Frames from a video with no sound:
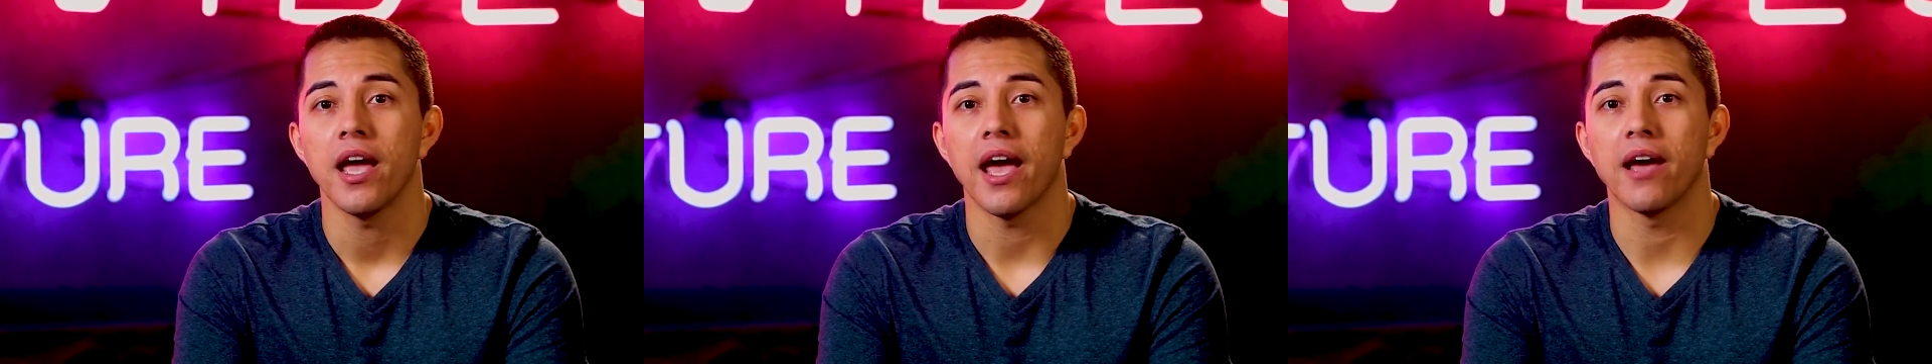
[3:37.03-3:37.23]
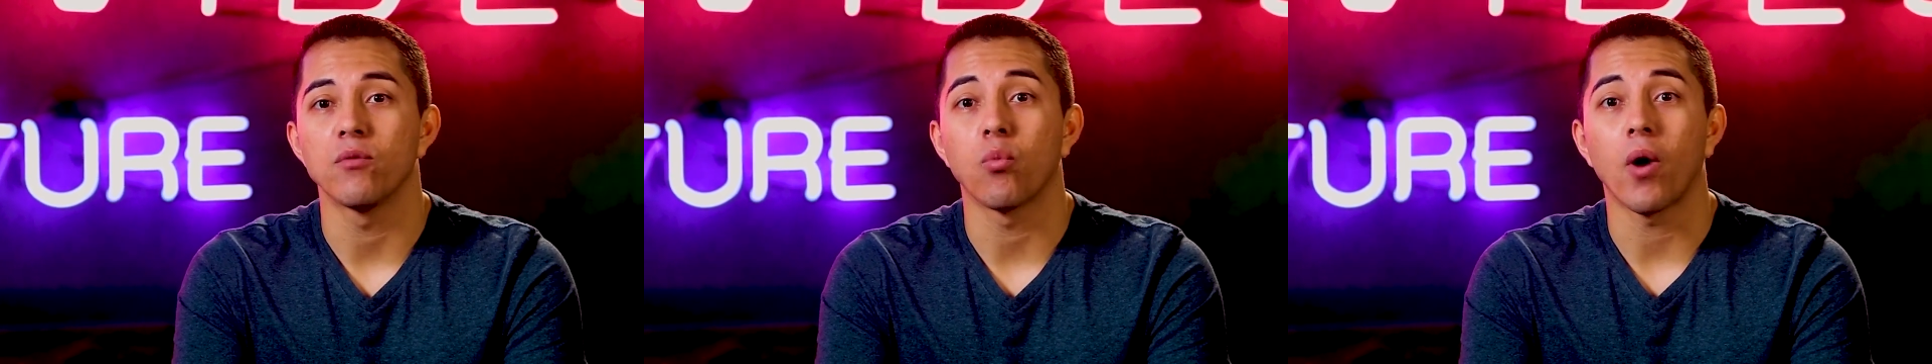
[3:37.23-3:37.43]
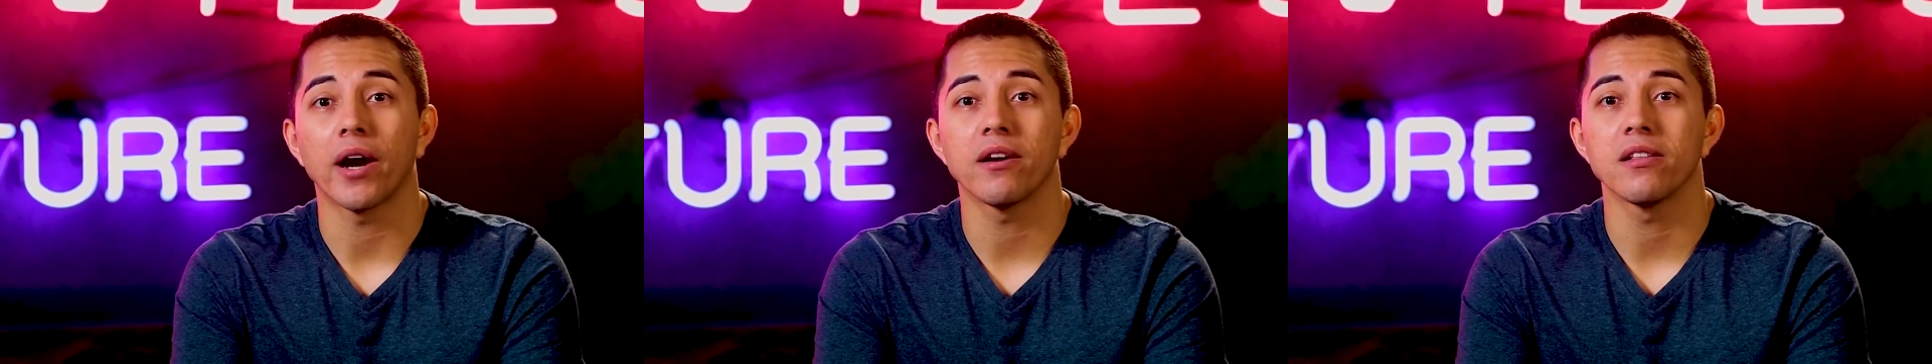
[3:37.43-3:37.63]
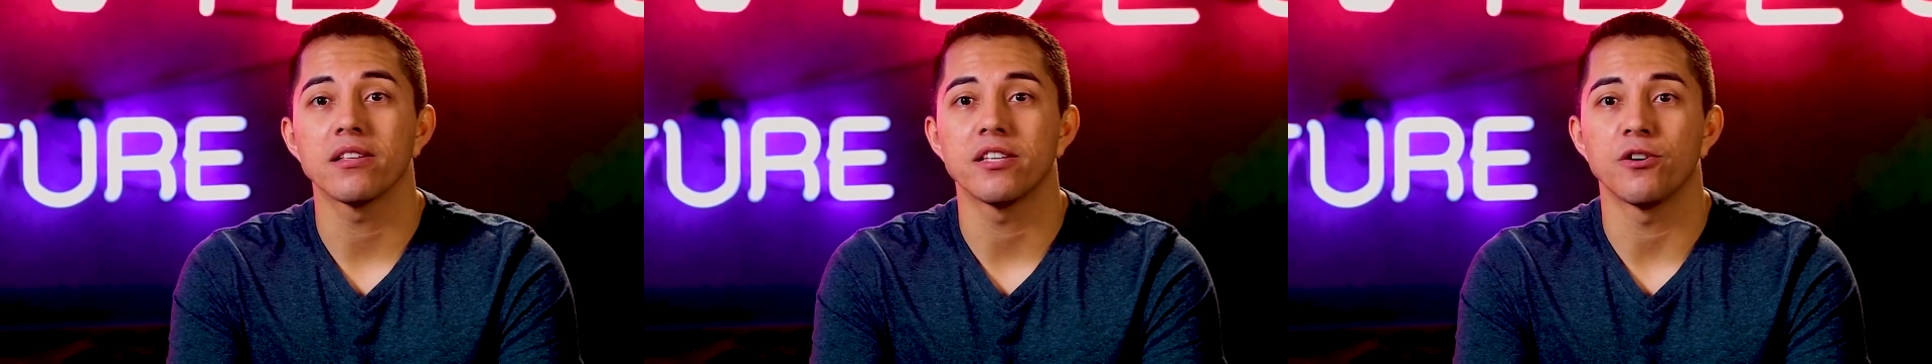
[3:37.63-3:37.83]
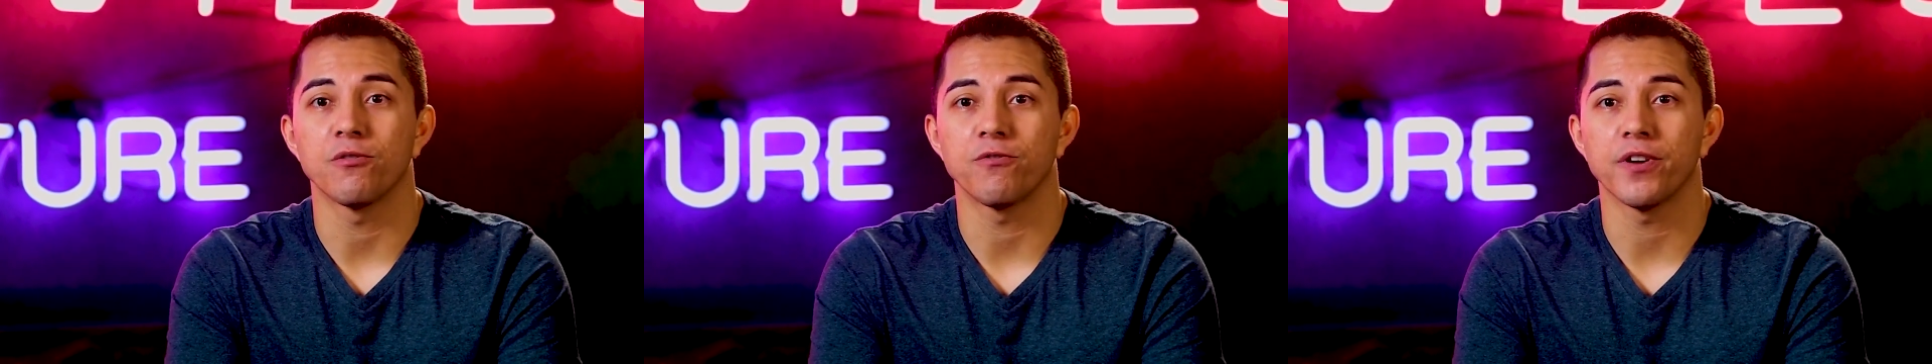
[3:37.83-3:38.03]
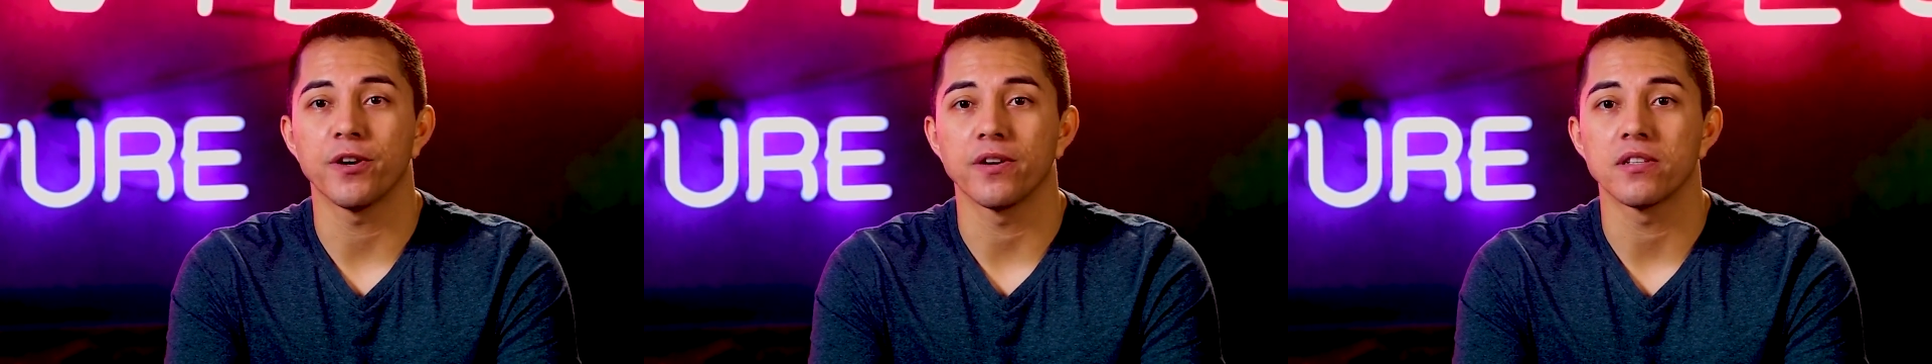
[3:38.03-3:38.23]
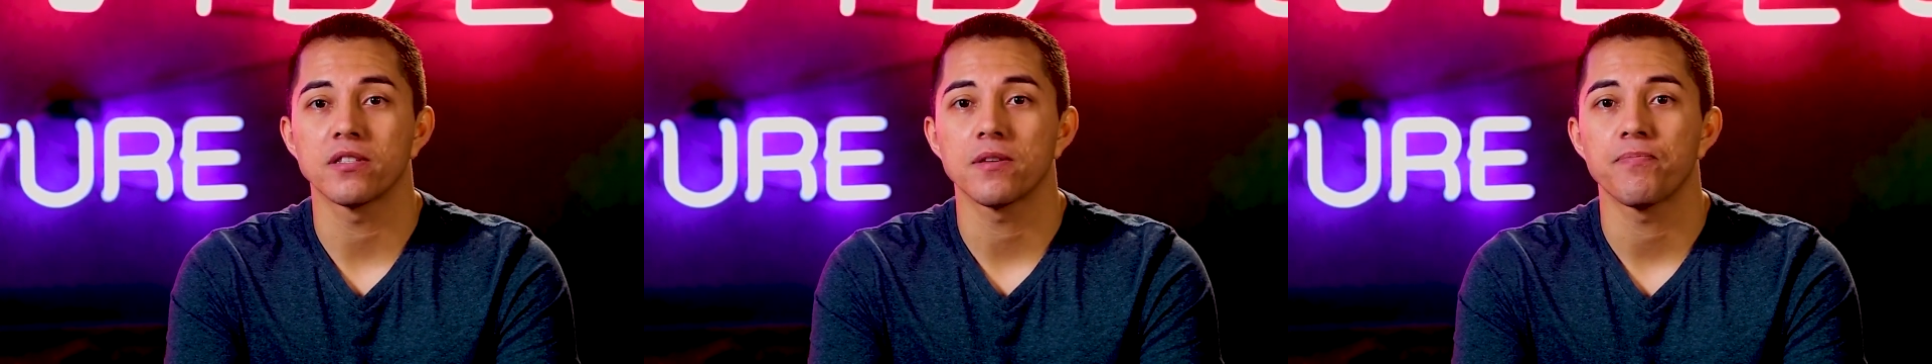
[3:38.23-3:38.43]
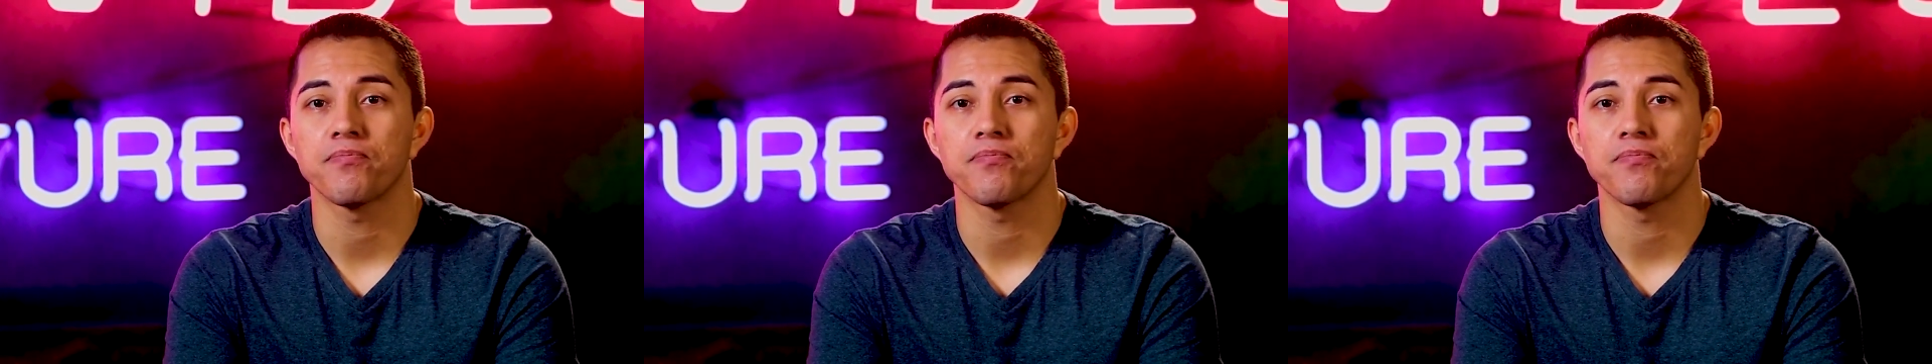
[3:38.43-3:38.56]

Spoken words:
and wireless interference.